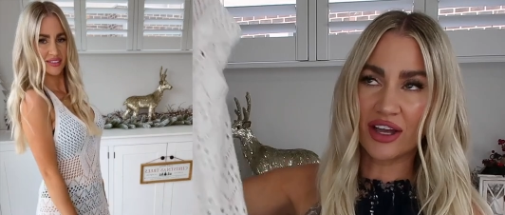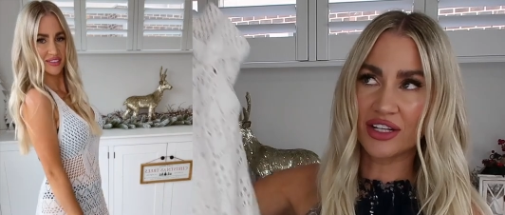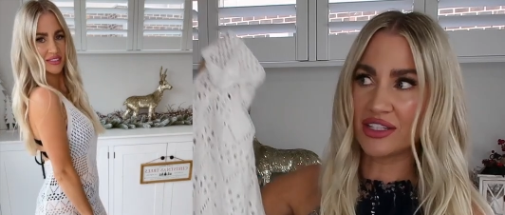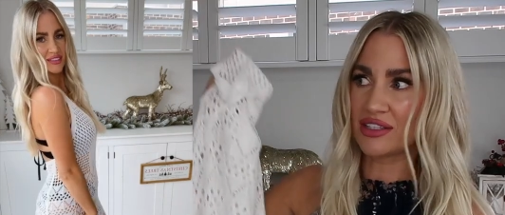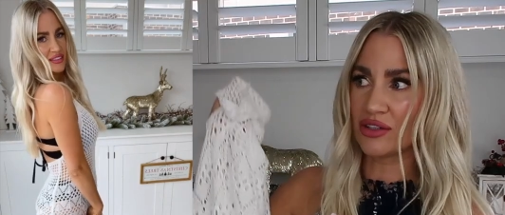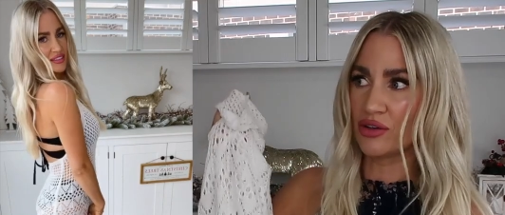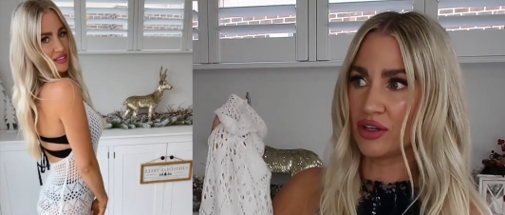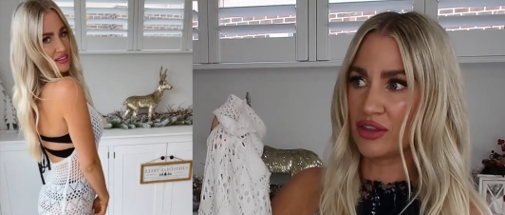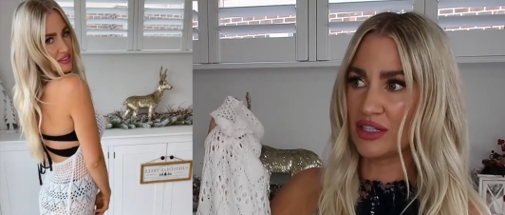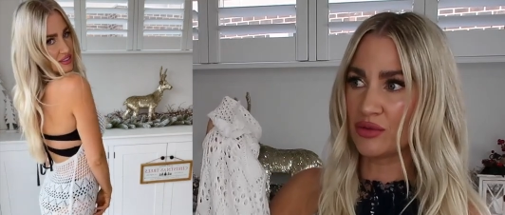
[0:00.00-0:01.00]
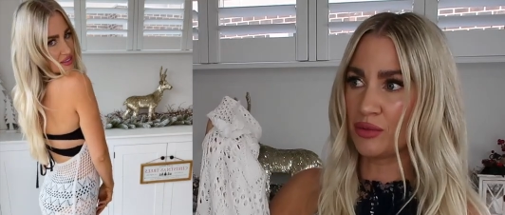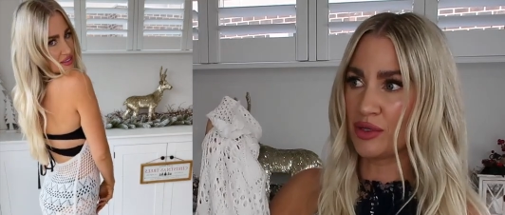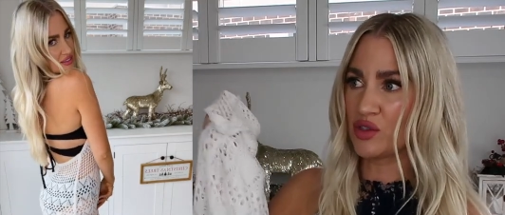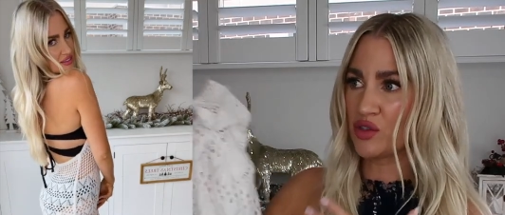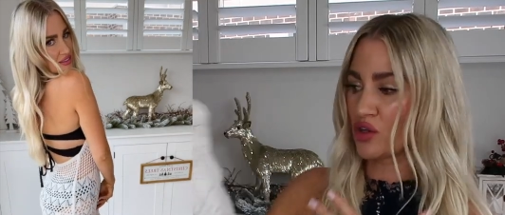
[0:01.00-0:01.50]
Speaker 1: I just thought this would
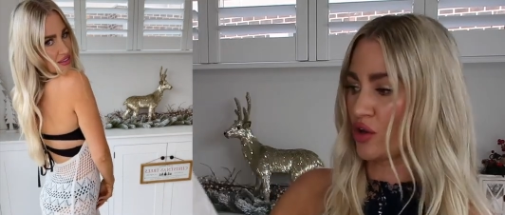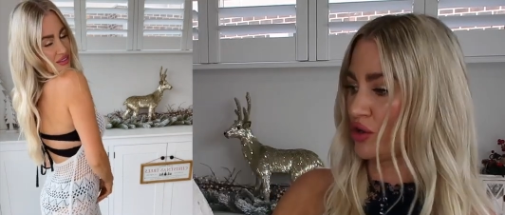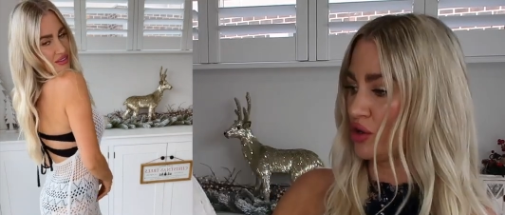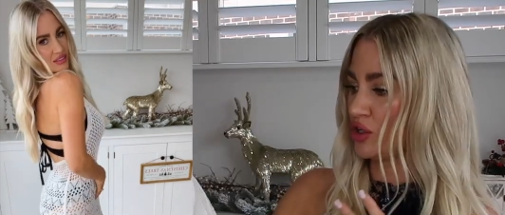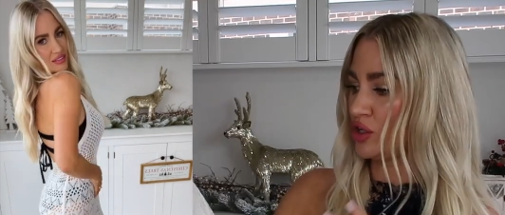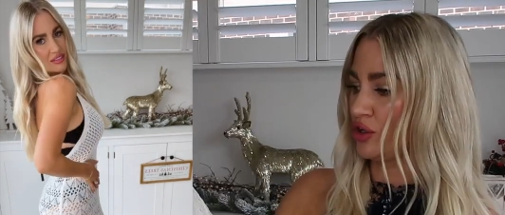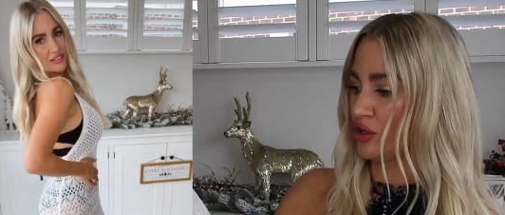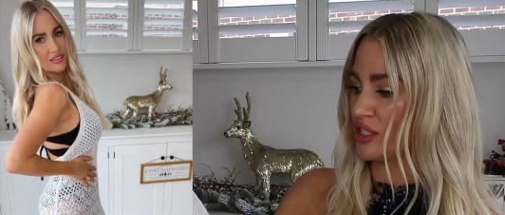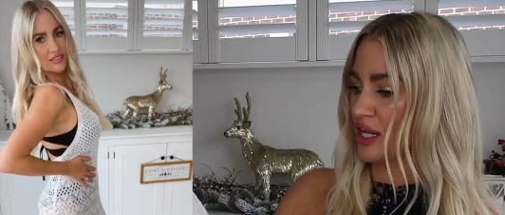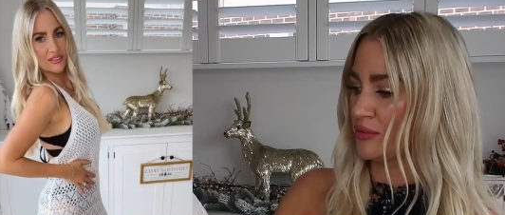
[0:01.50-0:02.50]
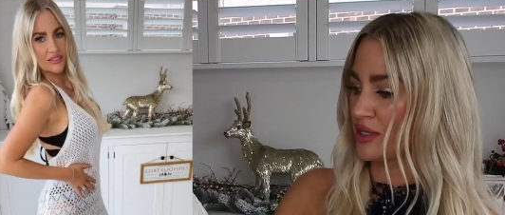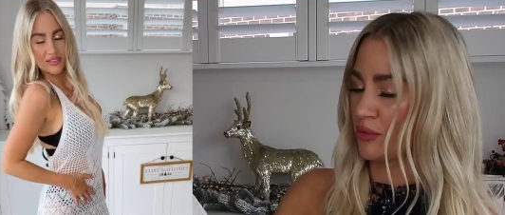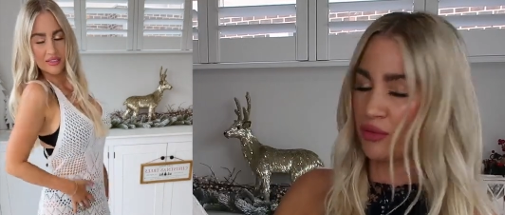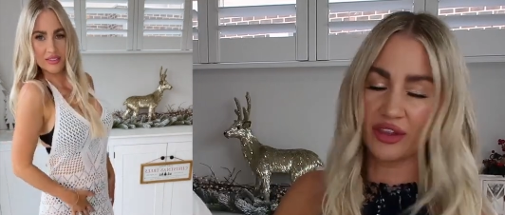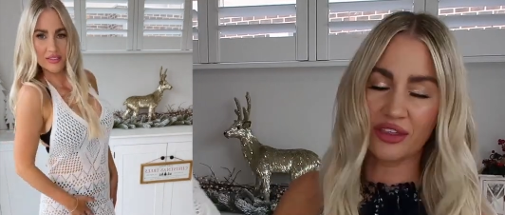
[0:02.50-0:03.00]
be so cute teamed
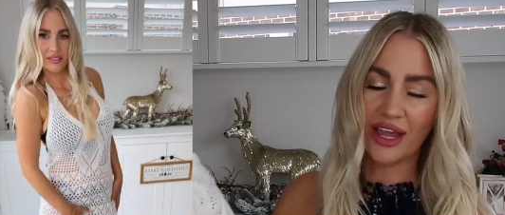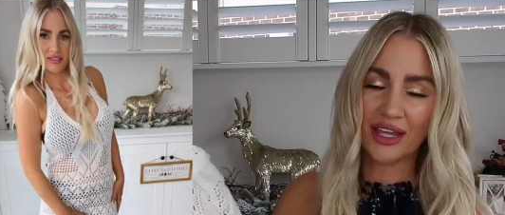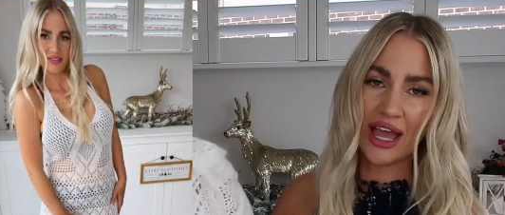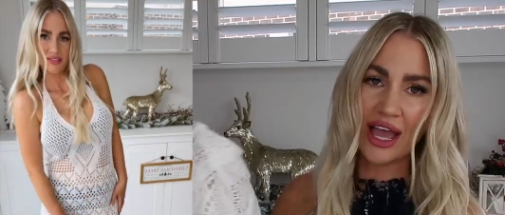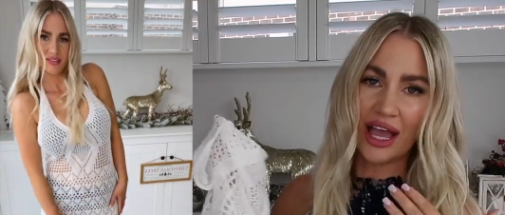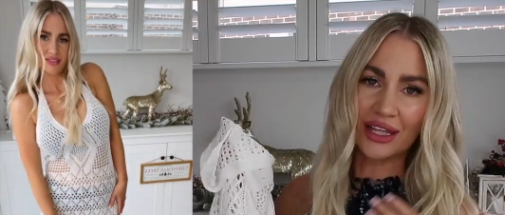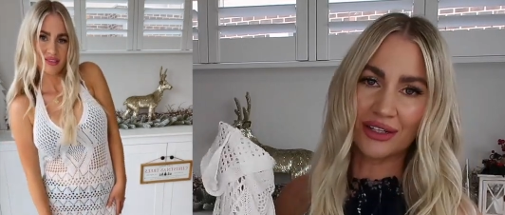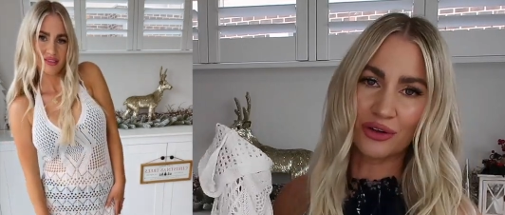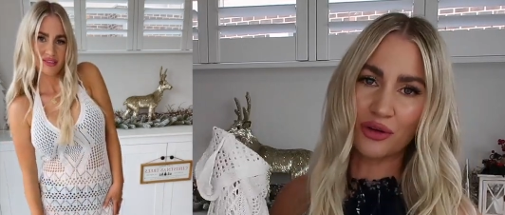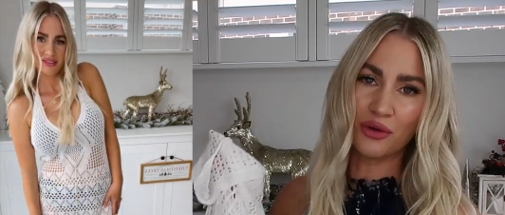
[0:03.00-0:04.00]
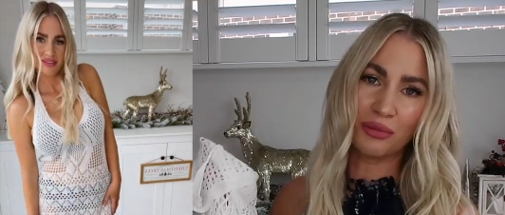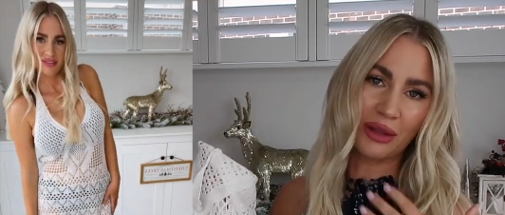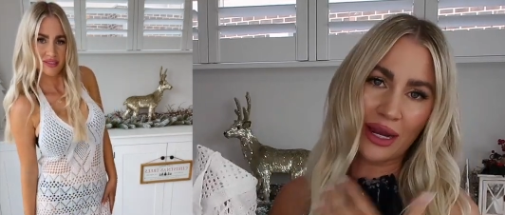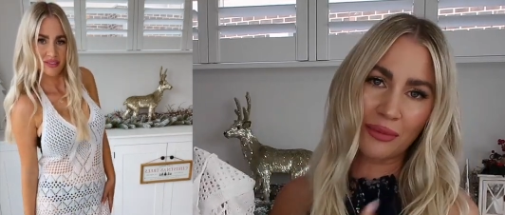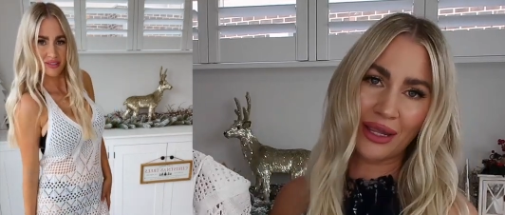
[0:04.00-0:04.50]
up with like a little
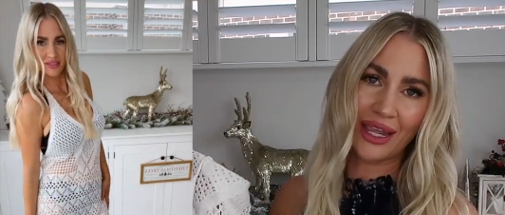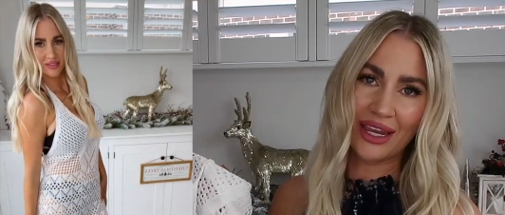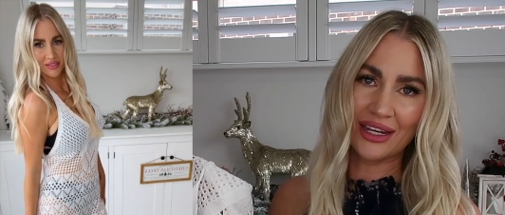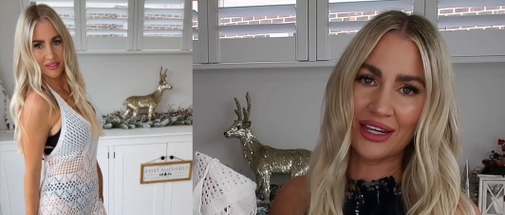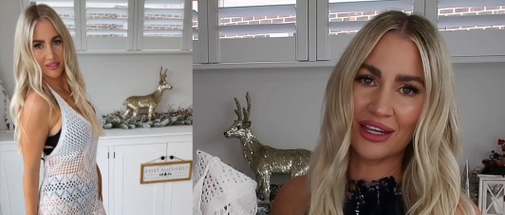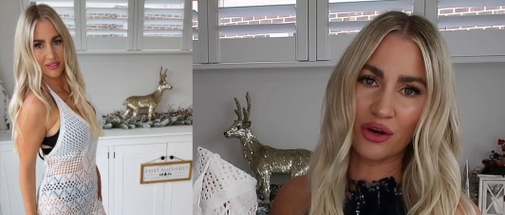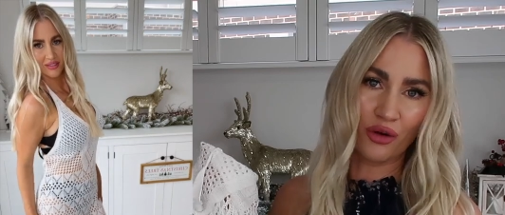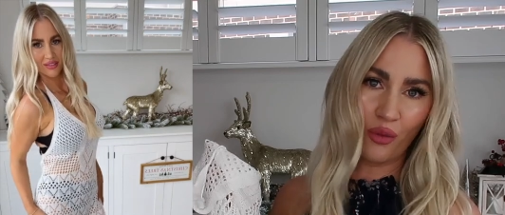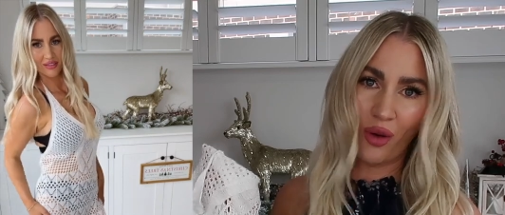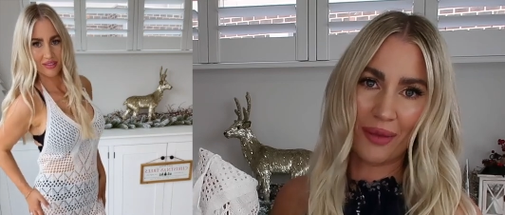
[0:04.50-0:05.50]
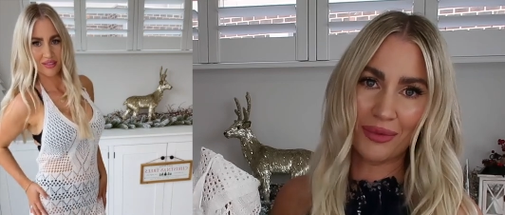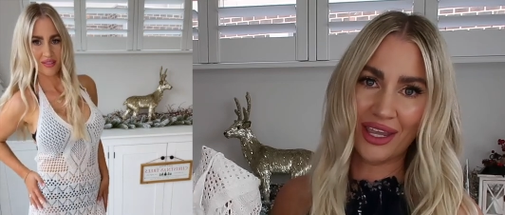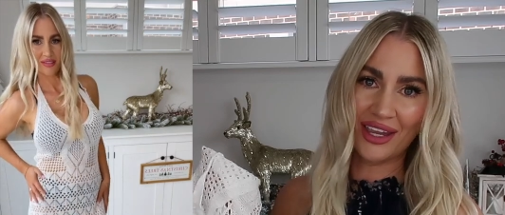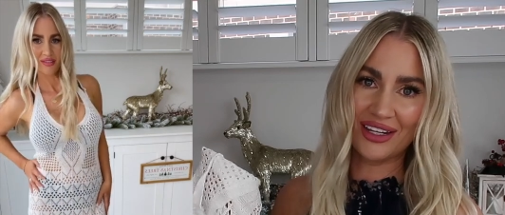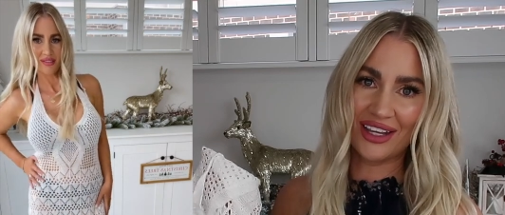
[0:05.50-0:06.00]
black bikini or a white
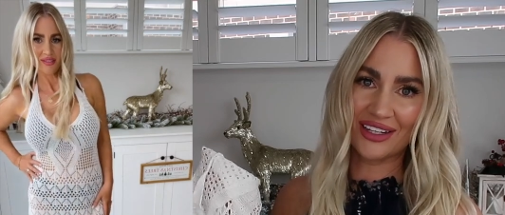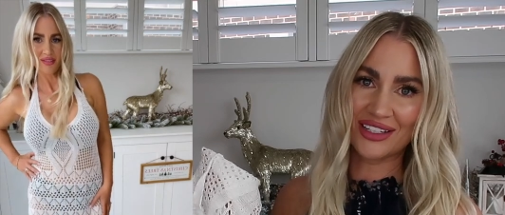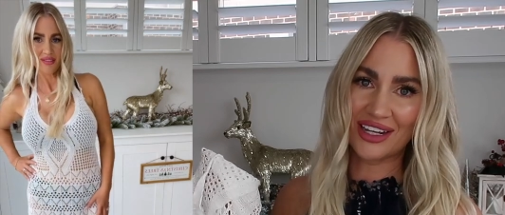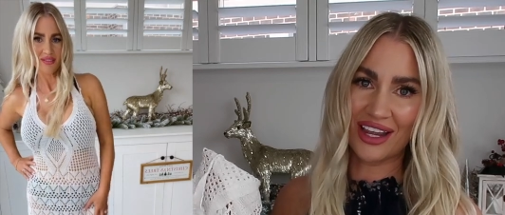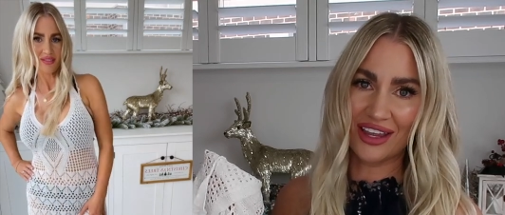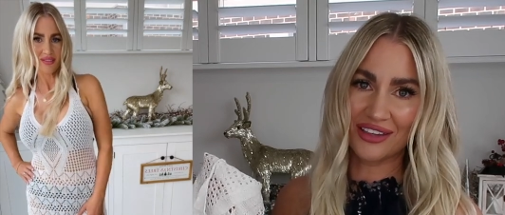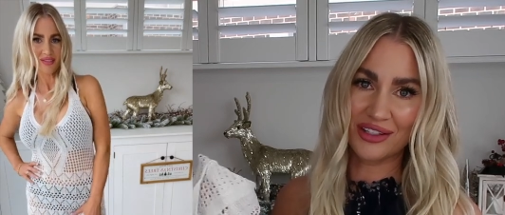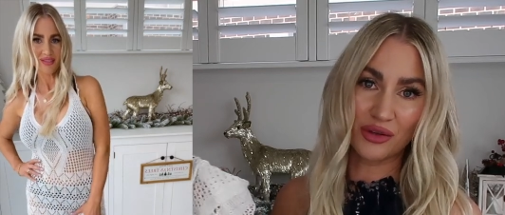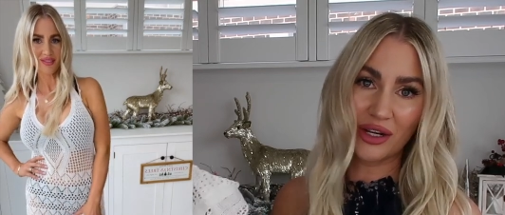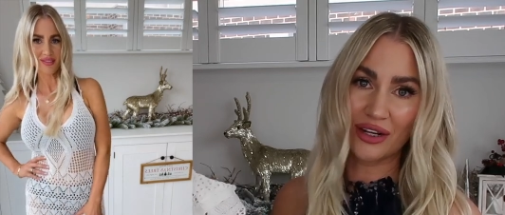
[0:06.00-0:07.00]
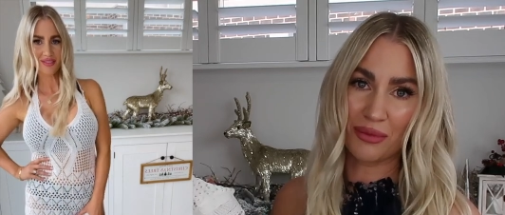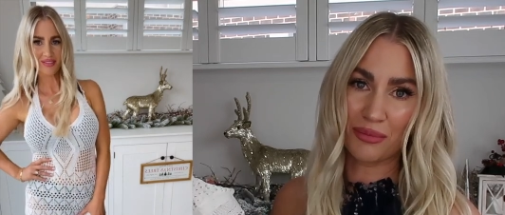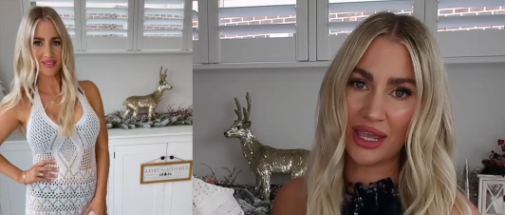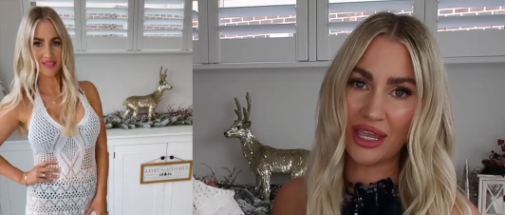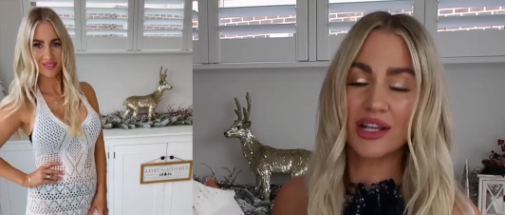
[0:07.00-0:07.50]
bikini underneath to wear to the
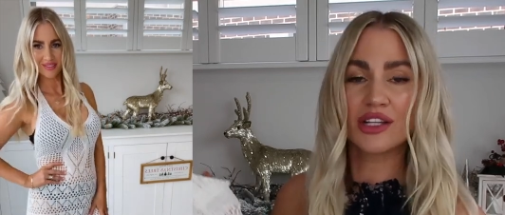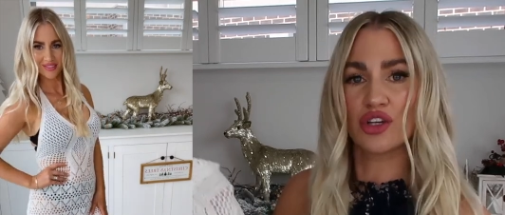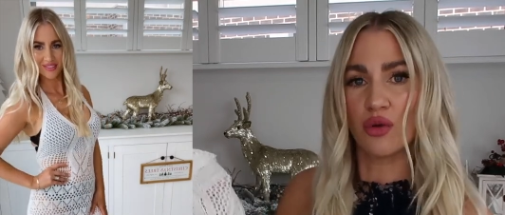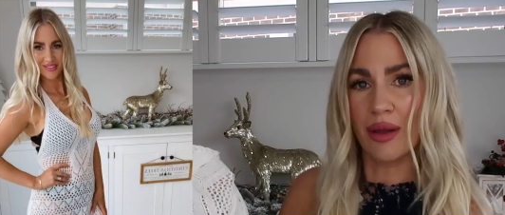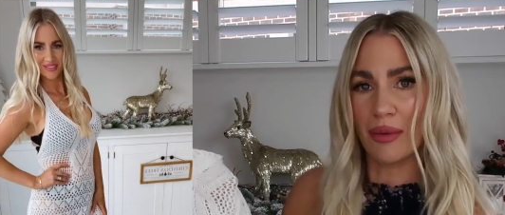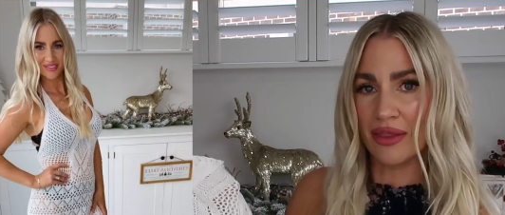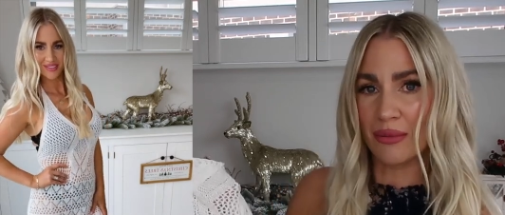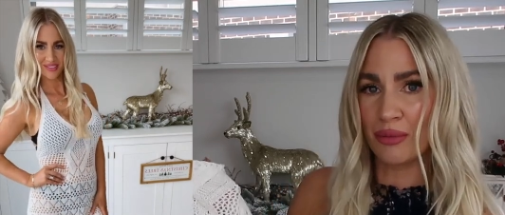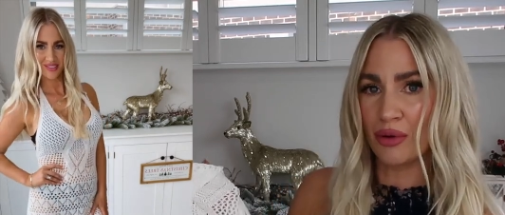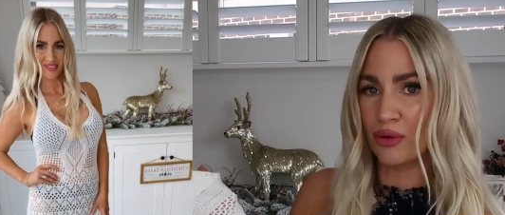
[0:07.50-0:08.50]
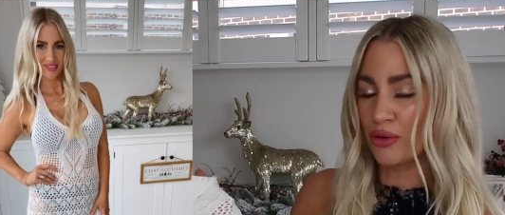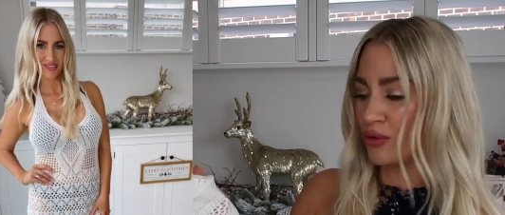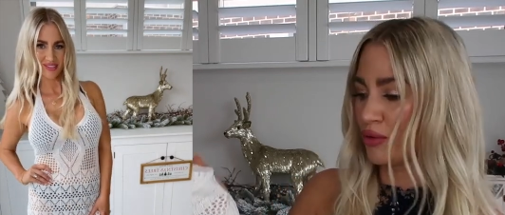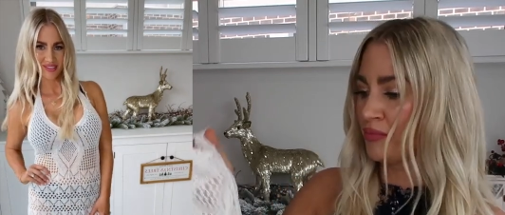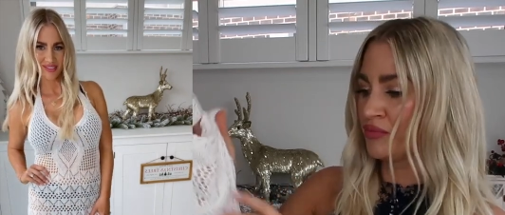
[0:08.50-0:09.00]
beach or wear by the
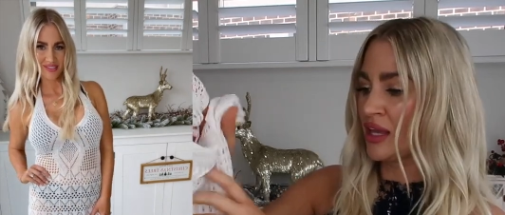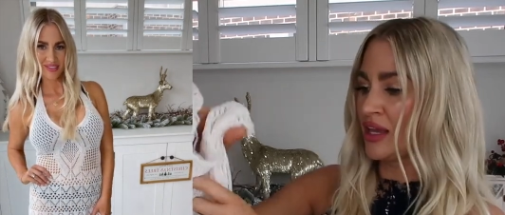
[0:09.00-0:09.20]
pool.